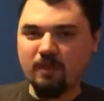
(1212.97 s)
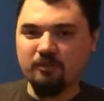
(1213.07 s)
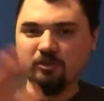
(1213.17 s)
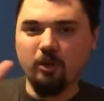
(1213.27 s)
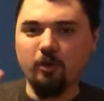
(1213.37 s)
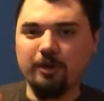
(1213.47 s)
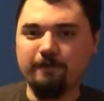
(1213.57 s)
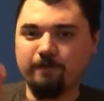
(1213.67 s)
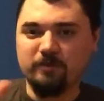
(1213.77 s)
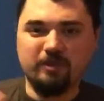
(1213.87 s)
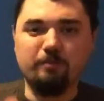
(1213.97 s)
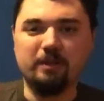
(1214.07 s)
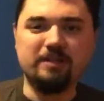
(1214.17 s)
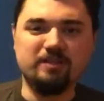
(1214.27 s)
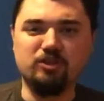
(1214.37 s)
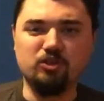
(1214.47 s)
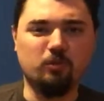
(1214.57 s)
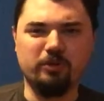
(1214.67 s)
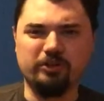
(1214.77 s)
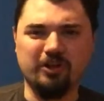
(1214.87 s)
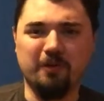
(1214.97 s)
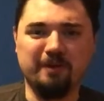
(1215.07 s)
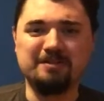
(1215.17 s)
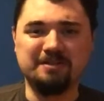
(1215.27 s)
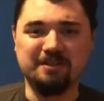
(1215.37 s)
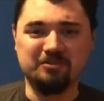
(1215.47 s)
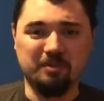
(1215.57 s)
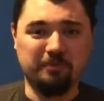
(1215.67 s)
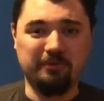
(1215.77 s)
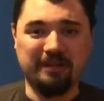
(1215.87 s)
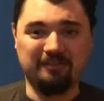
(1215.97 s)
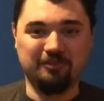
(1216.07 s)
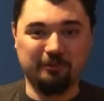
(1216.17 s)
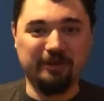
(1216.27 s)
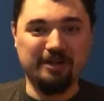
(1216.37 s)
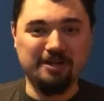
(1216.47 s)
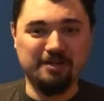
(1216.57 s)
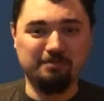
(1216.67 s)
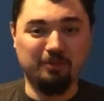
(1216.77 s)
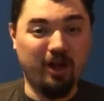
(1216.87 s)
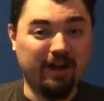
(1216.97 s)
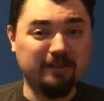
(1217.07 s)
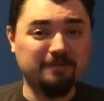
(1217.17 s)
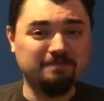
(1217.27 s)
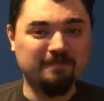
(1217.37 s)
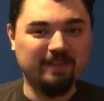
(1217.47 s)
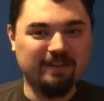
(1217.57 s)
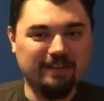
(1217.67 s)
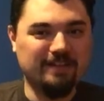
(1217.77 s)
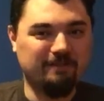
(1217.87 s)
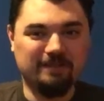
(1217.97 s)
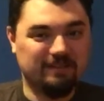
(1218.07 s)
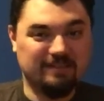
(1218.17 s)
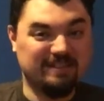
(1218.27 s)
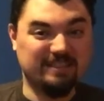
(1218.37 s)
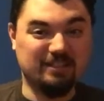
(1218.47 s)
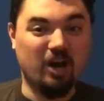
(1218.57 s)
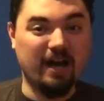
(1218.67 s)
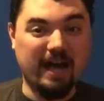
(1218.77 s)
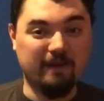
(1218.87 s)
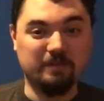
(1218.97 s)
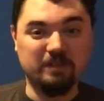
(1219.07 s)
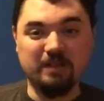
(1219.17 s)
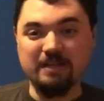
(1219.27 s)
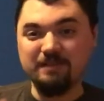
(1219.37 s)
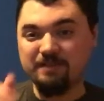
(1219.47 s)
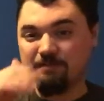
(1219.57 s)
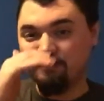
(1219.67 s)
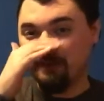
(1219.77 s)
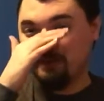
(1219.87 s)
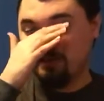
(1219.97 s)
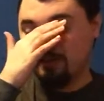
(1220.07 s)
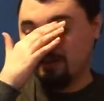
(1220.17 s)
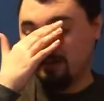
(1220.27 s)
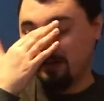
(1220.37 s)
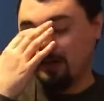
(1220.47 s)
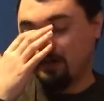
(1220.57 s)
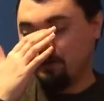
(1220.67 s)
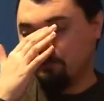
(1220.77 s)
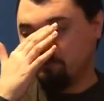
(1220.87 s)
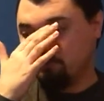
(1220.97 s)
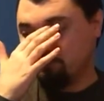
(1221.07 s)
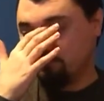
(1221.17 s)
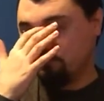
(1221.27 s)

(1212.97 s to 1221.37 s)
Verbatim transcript: so if for some reason you want to go into Triple X3 blind, in the event that this is not advertised. Um,